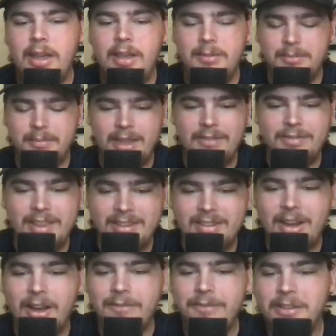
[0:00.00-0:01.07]
if this
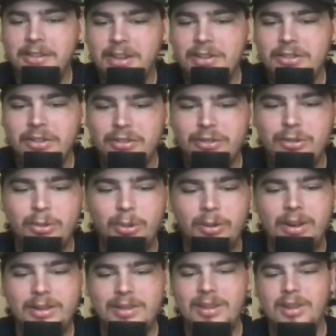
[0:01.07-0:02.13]
offense can just score
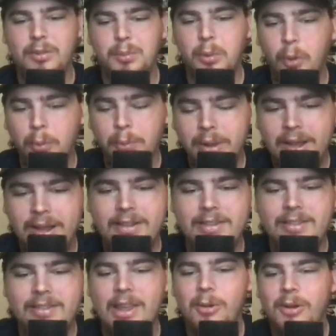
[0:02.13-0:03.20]
runs and this bullpen can
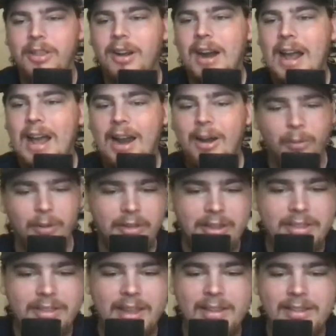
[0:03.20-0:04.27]
stay where they're at, I really
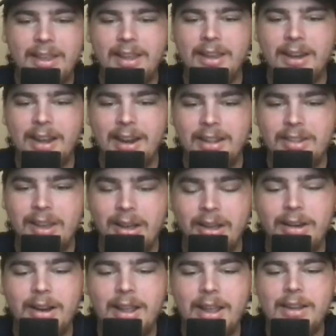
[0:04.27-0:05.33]
think they can get it
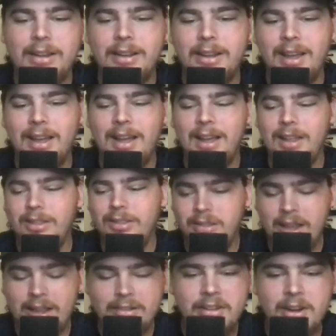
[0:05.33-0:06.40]
done. And
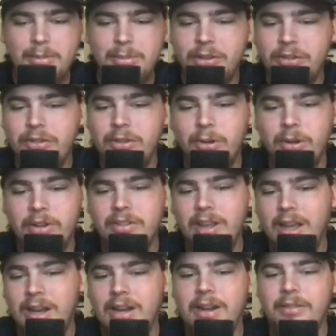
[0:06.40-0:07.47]
that's going to be so
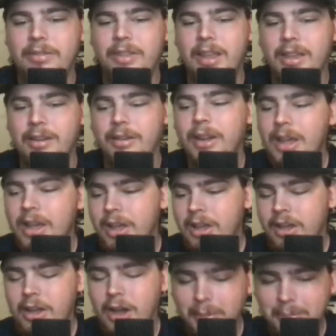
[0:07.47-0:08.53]
exciting if they can
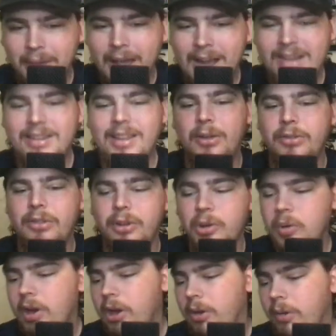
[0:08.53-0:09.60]
come back down
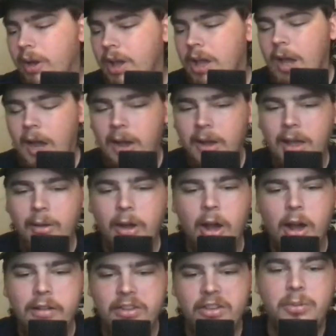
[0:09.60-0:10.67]
2-0.
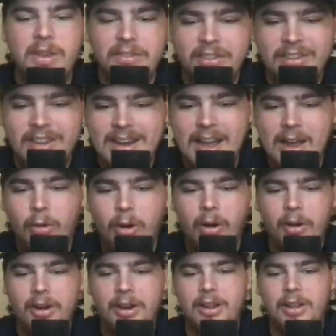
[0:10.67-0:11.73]
Obviously, we've seen how
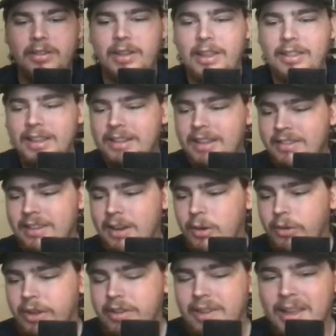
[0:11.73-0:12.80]
hard it is. I think they said
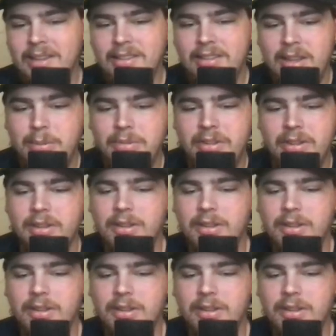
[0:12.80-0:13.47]
only 10 teams in